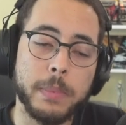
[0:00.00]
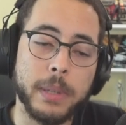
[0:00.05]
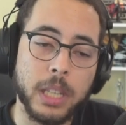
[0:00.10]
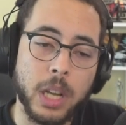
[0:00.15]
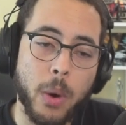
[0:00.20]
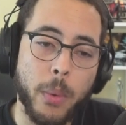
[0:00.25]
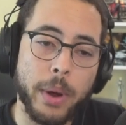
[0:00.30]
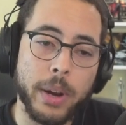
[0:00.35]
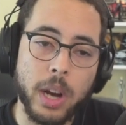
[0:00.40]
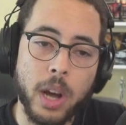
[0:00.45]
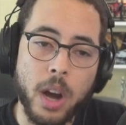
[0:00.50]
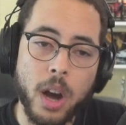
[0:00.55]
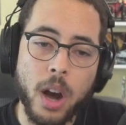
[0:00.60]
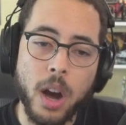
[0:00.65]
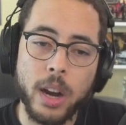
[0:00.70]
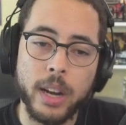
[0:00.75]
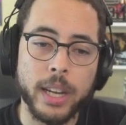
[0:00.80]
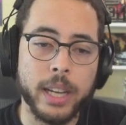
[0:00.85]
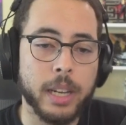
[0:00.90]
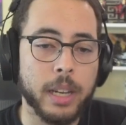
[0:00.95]
going
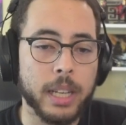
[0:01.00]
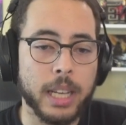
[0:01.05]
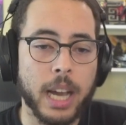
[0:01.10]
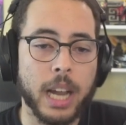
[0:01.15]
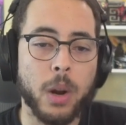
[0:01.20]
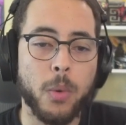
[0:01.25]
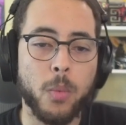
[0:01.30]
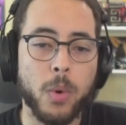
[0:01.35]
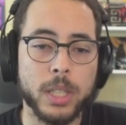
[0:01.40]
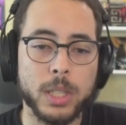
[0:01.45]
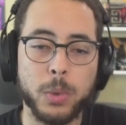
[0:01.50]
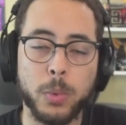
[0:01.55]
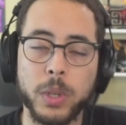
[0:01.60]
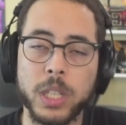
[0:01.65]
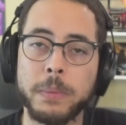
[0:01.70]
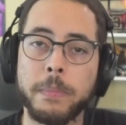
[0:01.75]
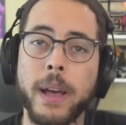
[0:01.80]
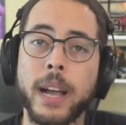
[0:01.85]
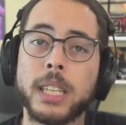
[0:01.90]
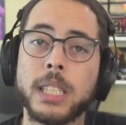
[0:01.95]
on and kind of what to
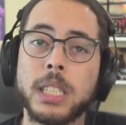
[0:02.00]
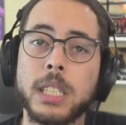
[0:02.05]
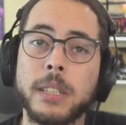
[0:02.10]
expect in the